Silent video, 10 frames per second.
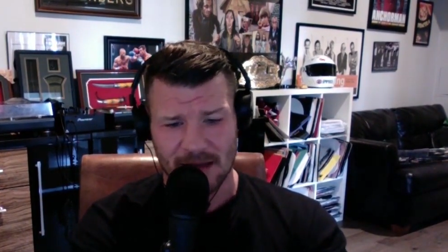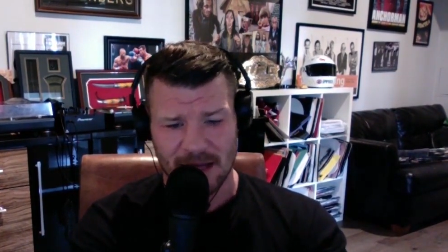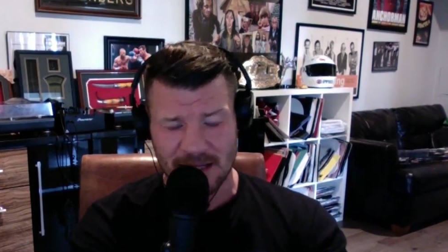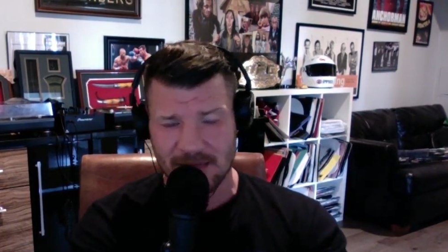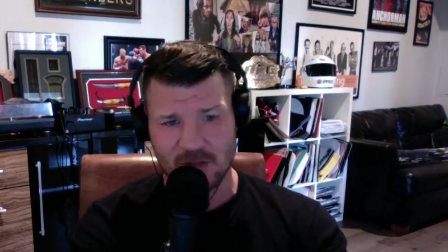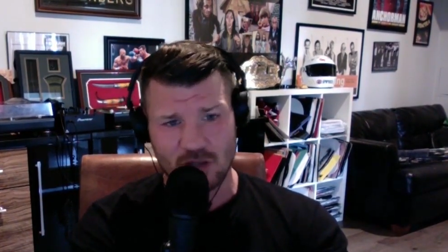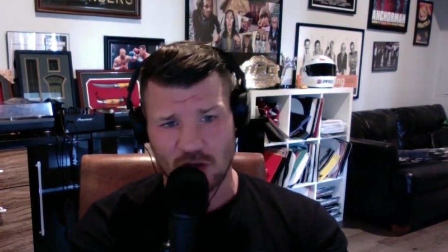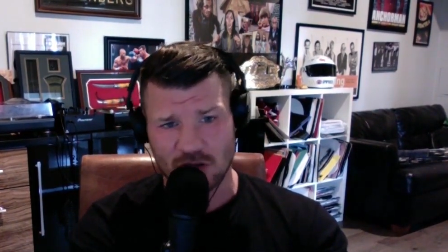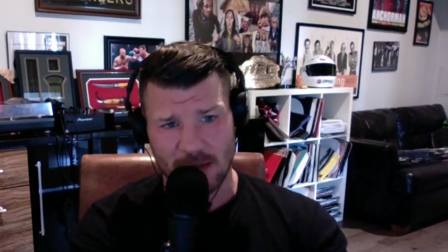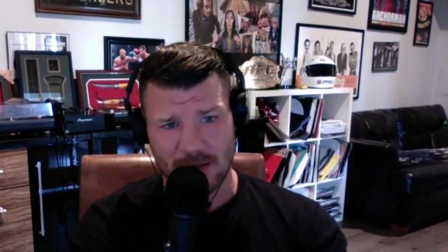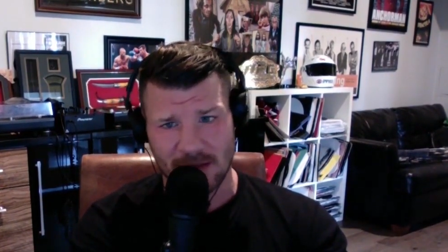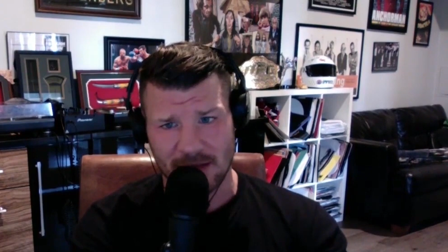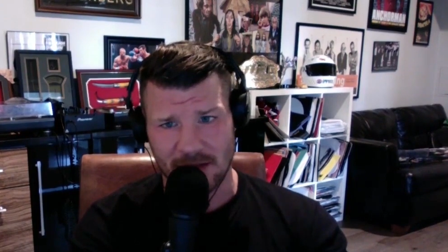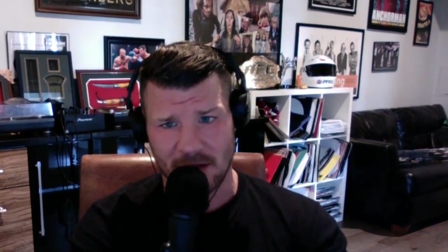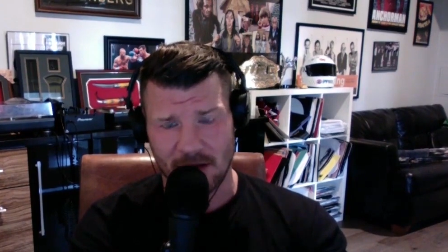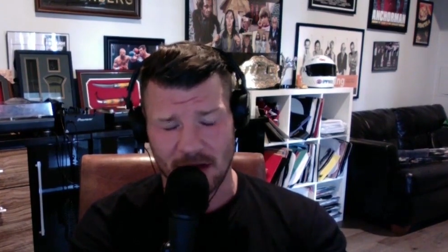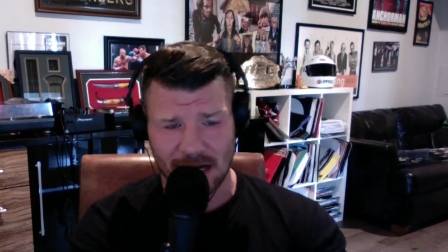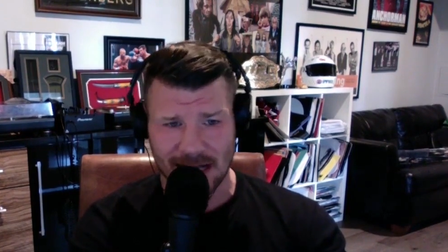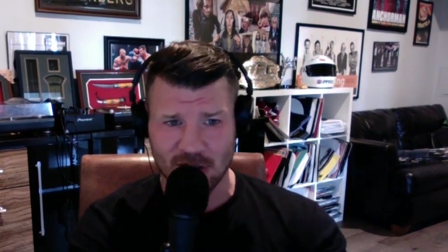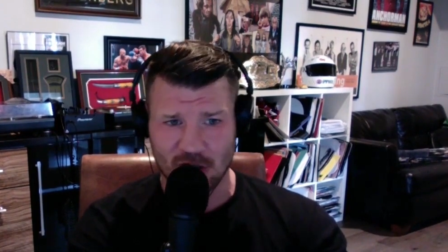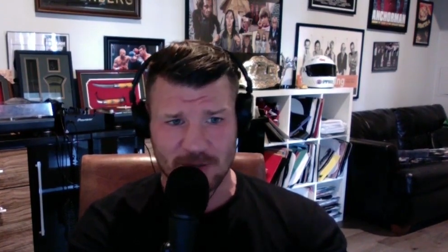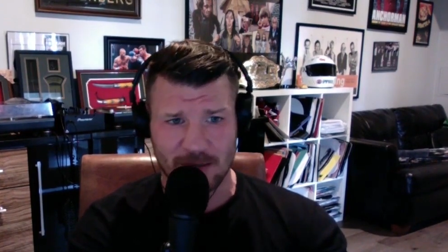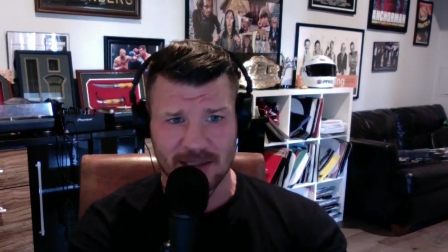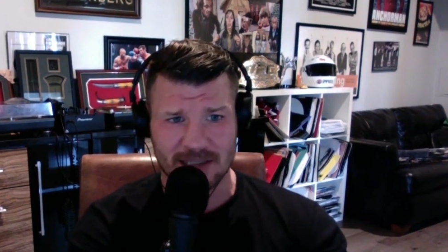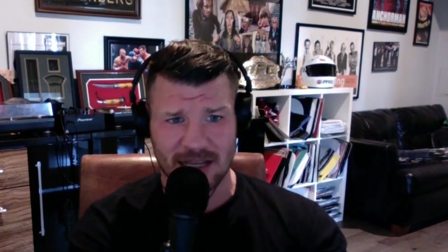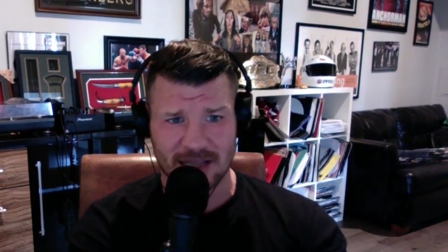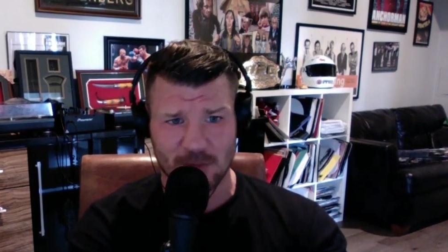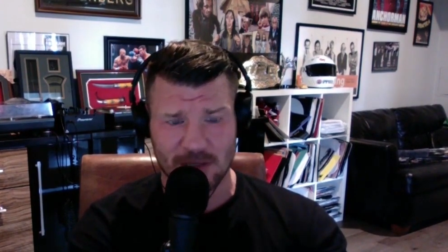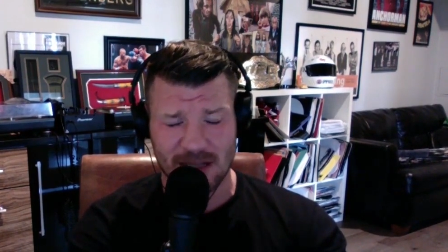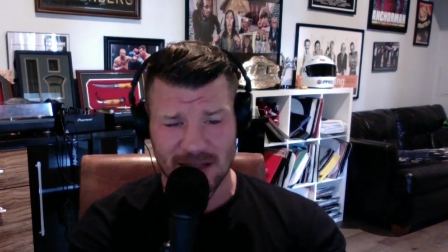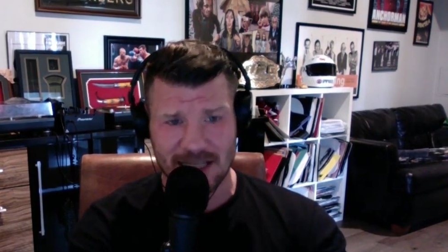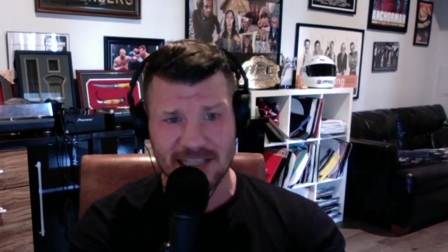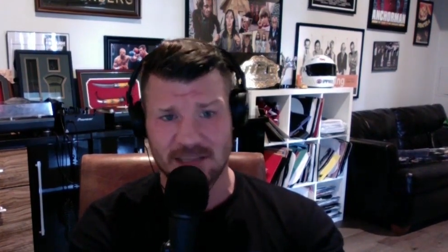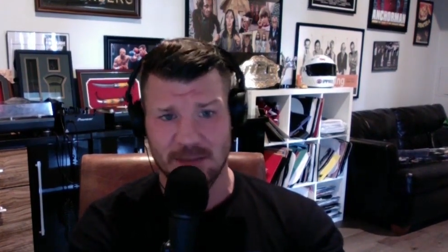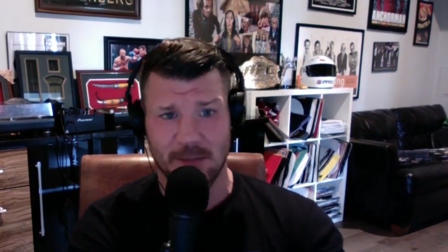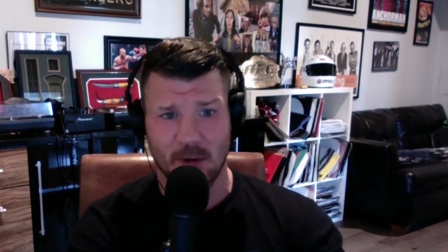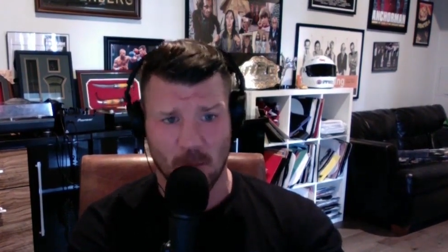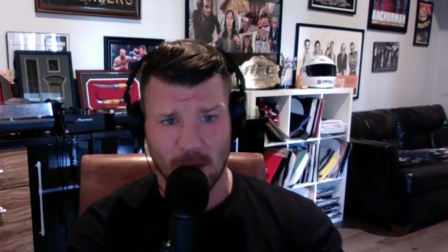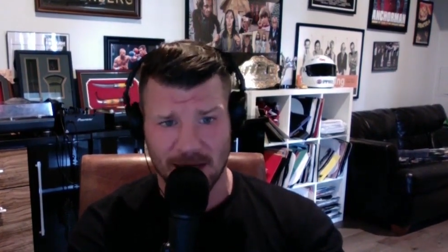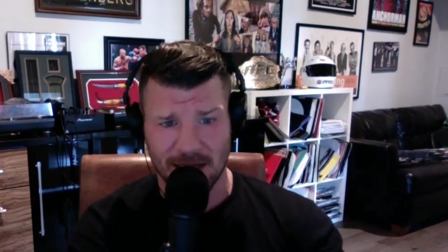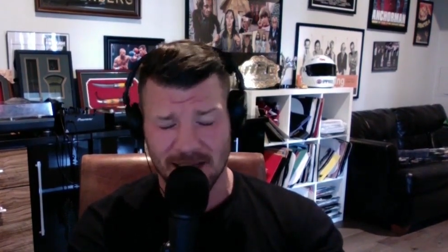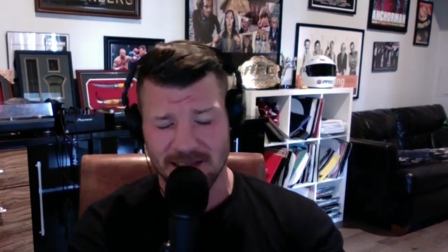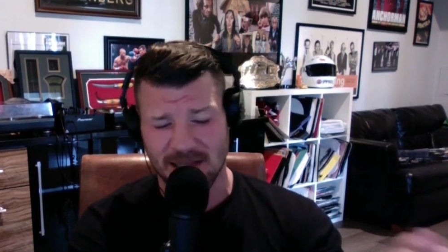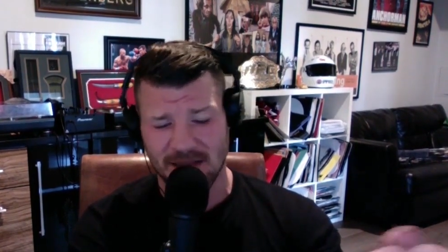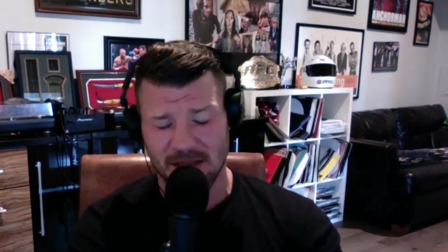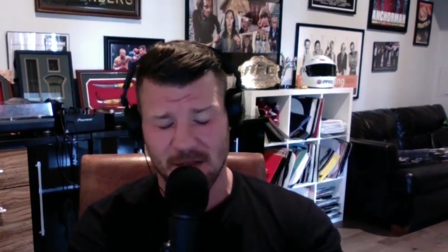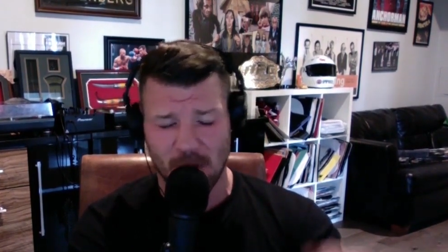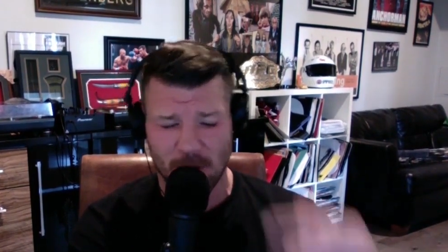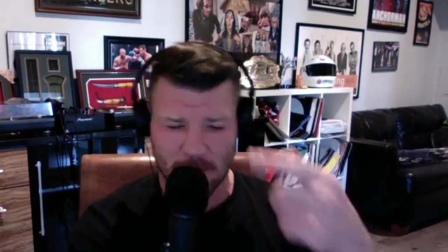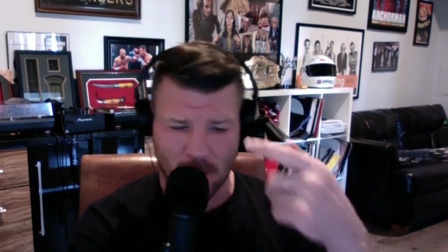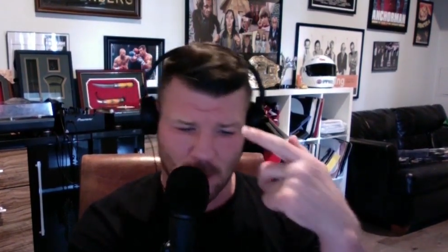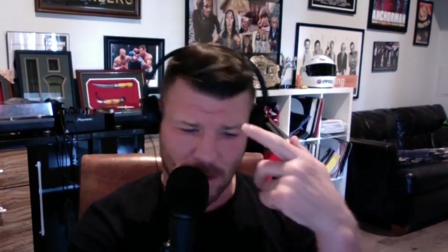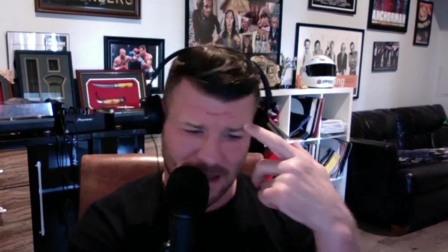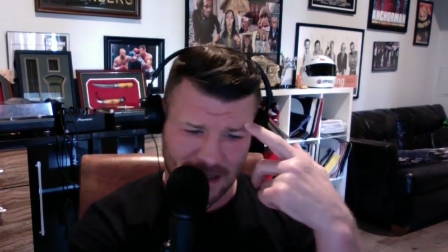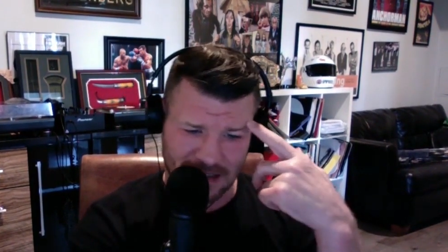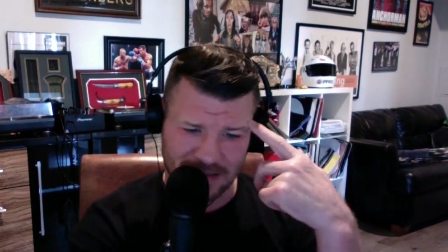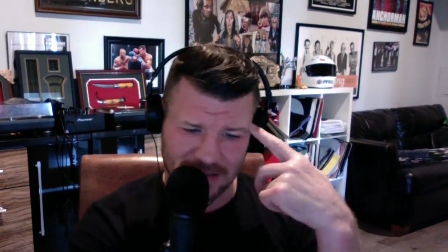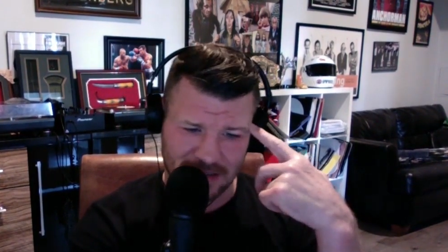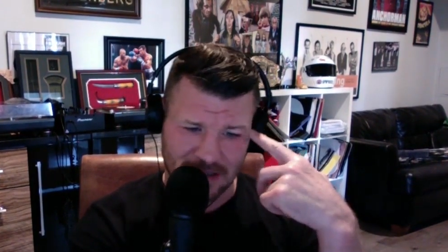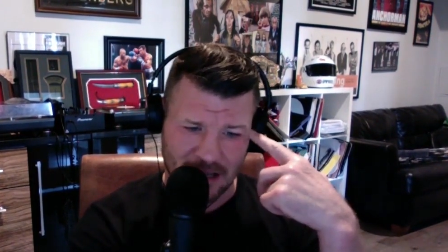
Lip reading: He even talks about that in there. And I talked about this last week. There needs to be more weight classes. I think there will be more weight classes.